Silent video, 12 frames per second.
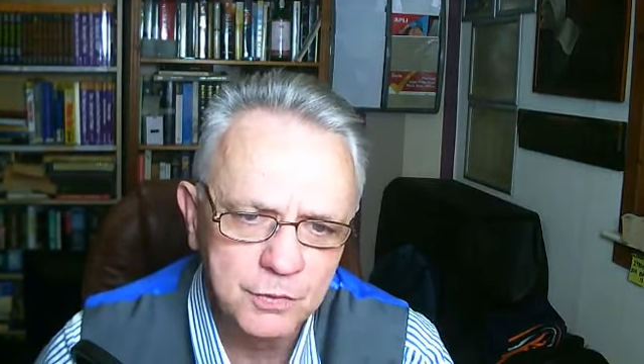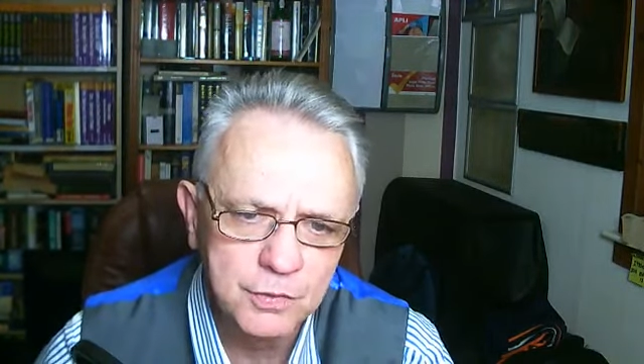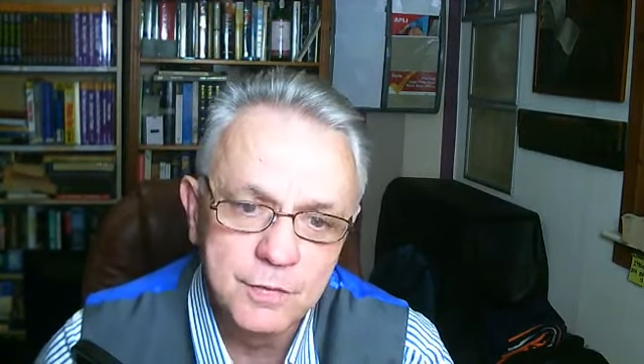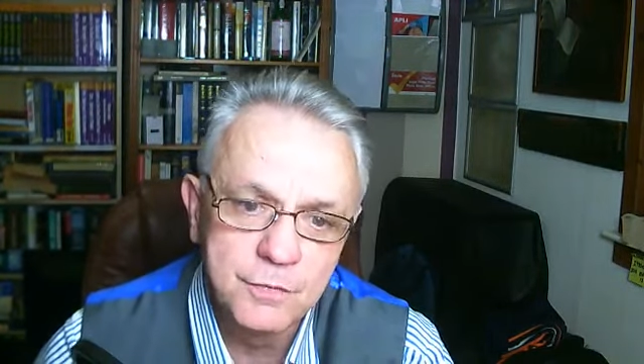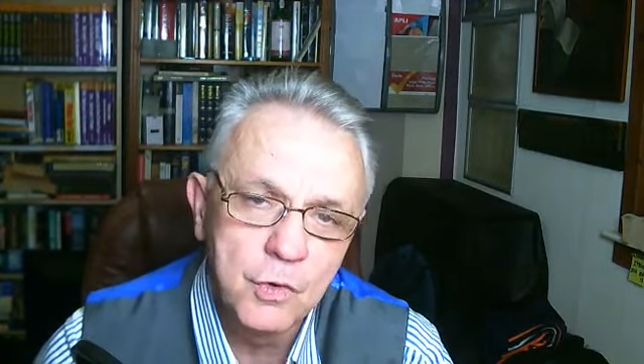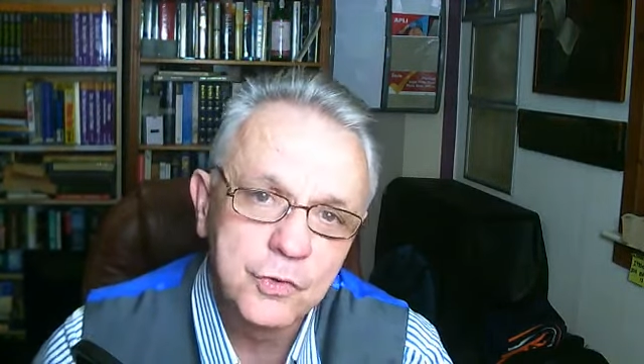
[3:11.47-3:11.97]

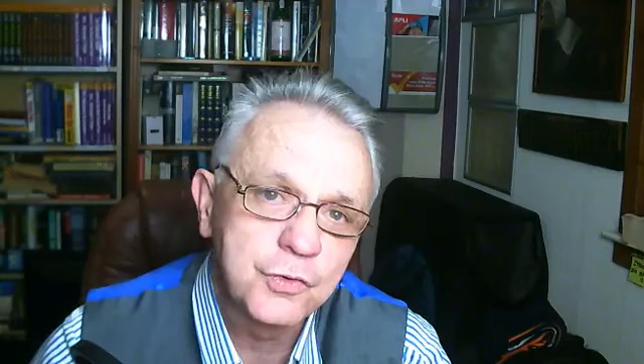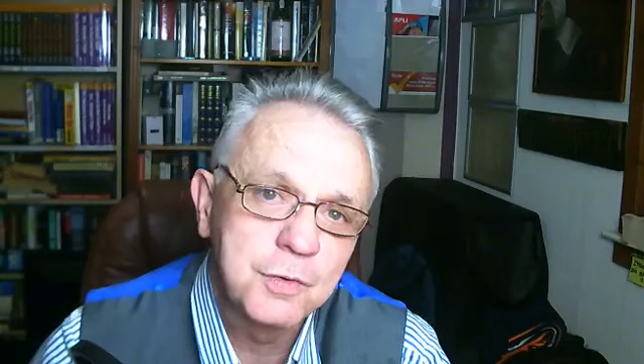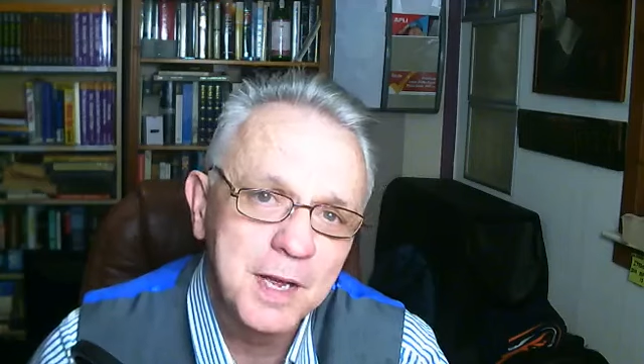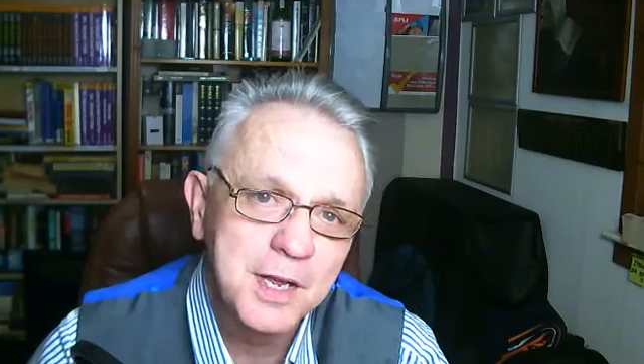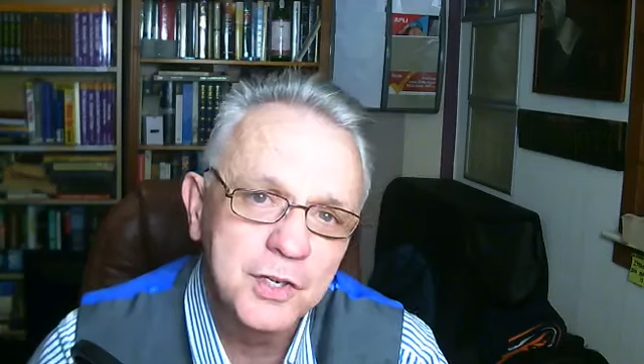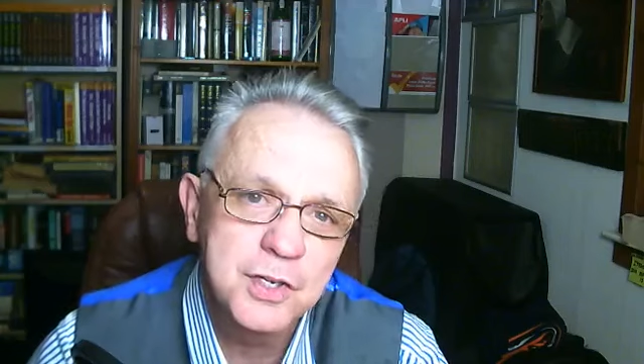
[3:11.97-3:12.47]
Divorce
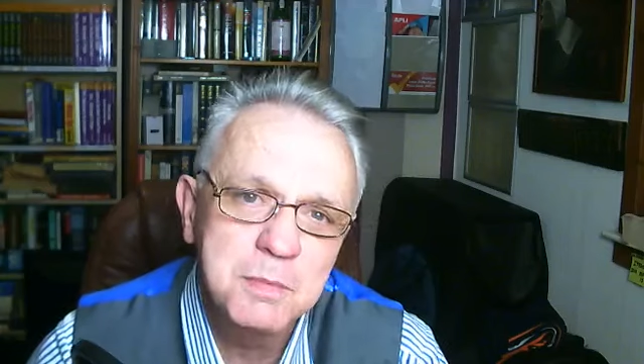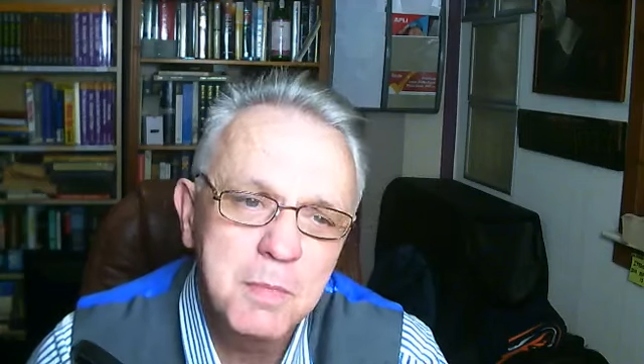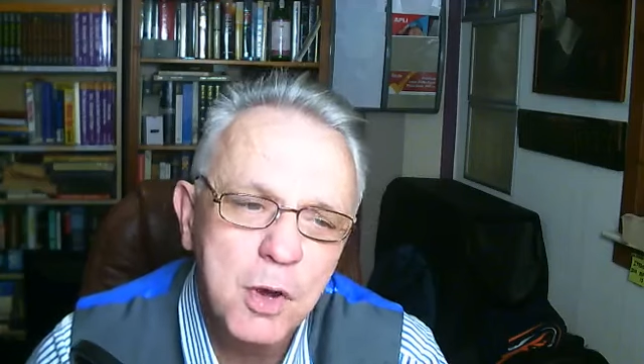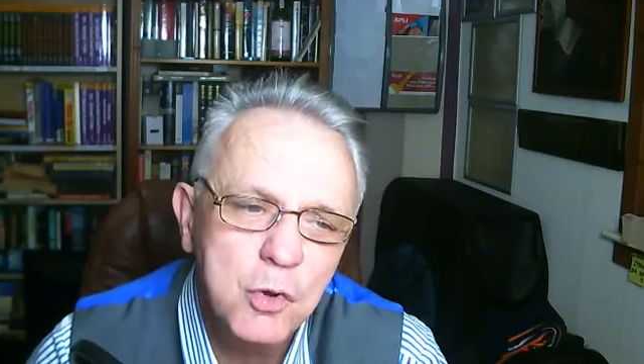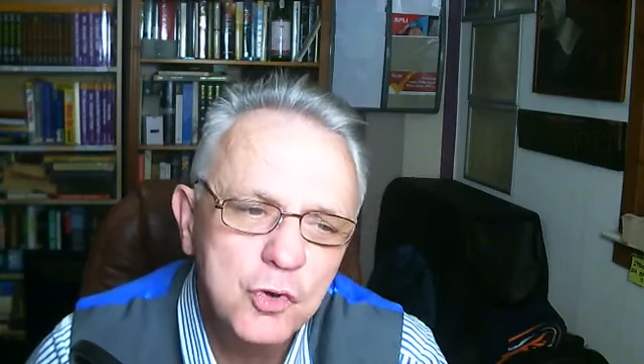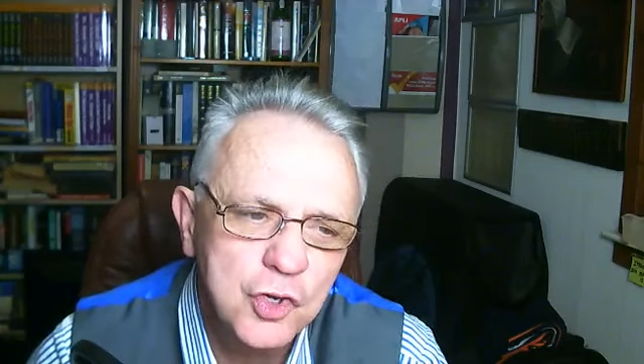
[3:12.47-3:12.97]
remains
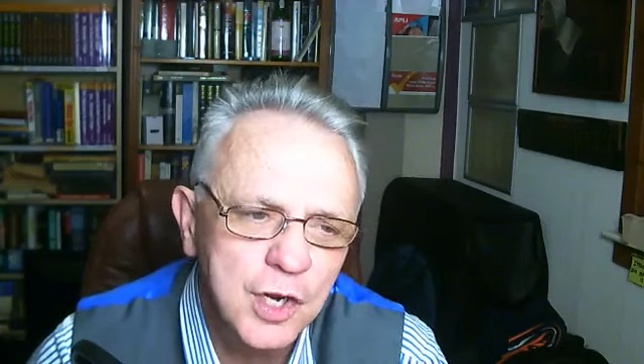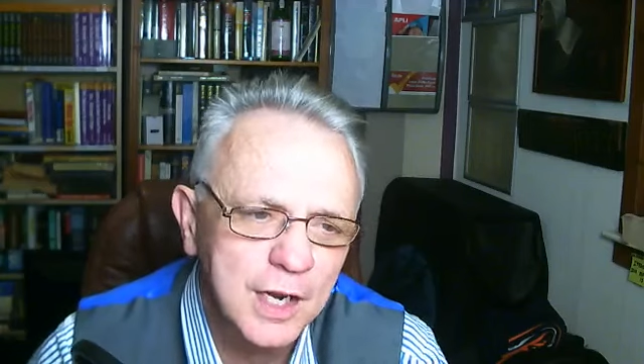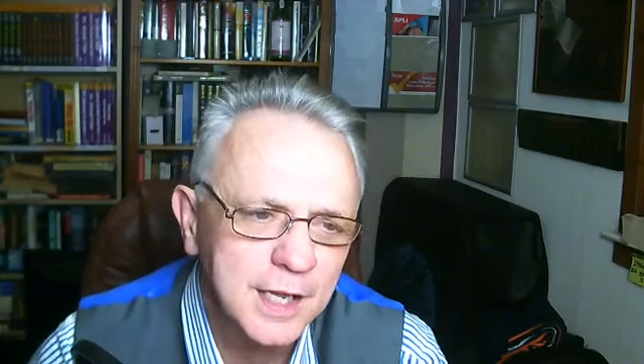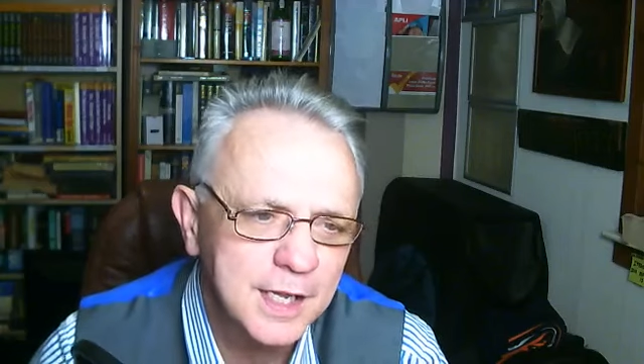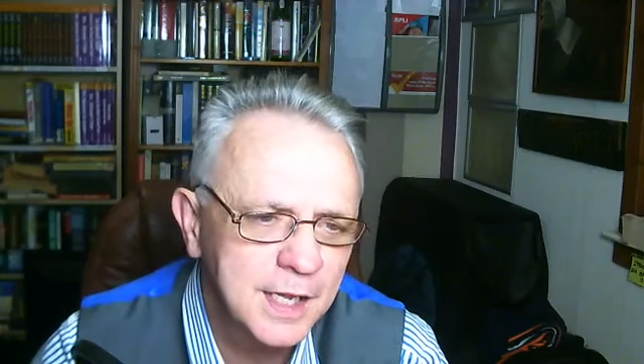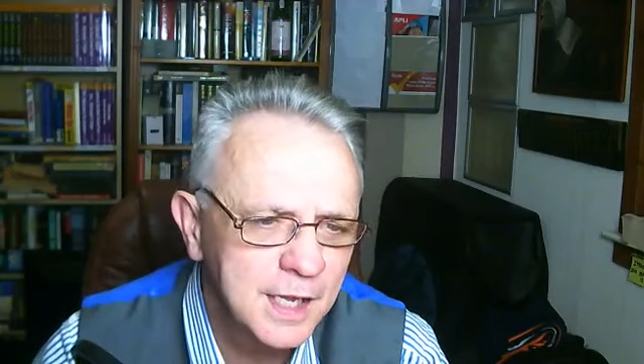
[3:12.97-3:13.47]

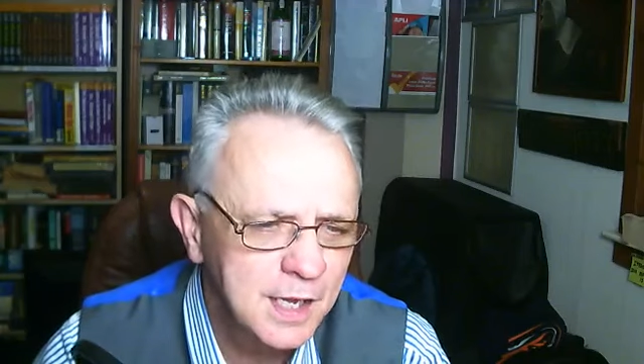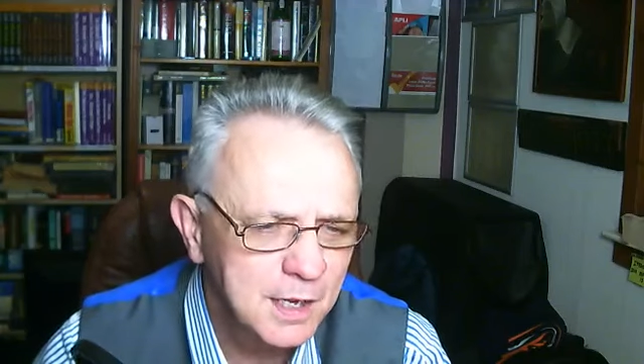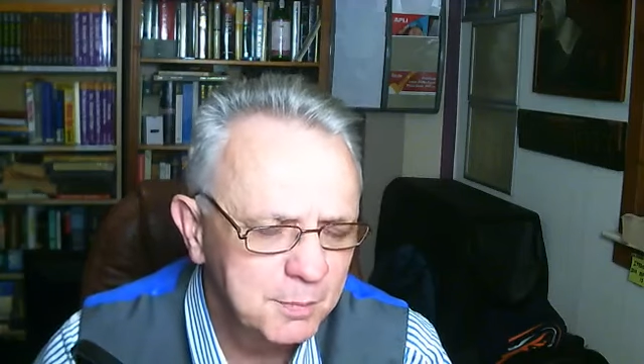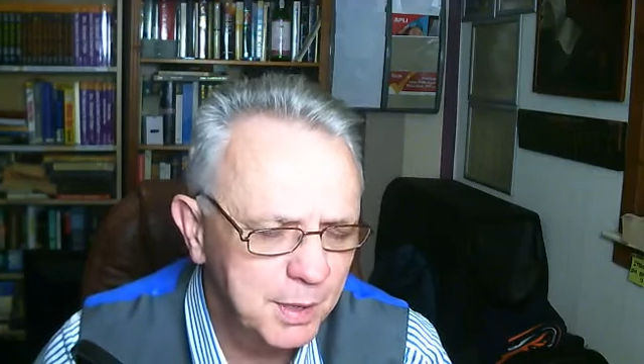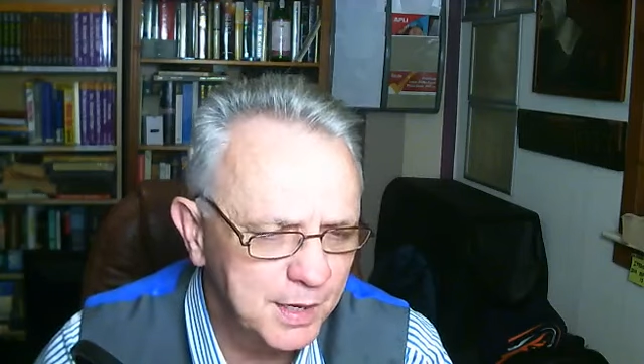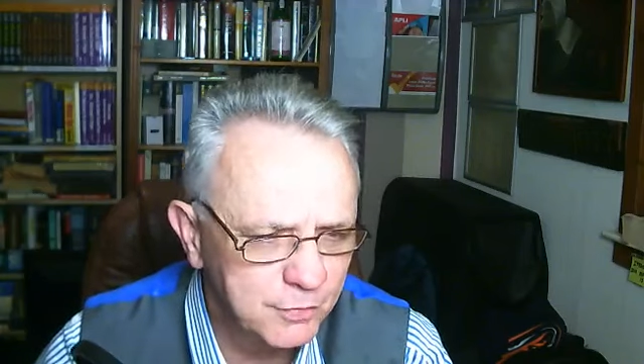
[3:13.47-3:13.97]
emotionally
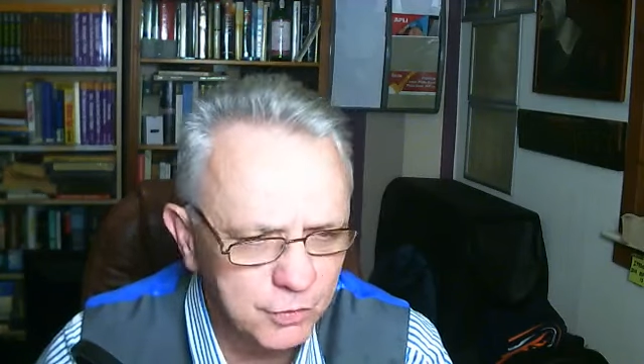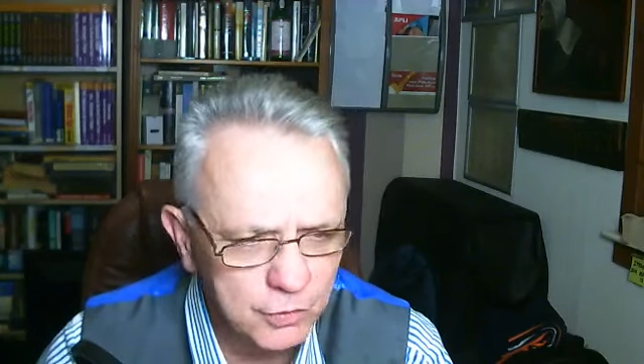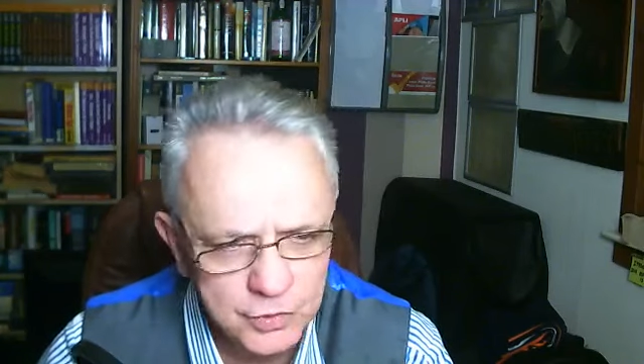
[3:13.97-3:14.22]
painful.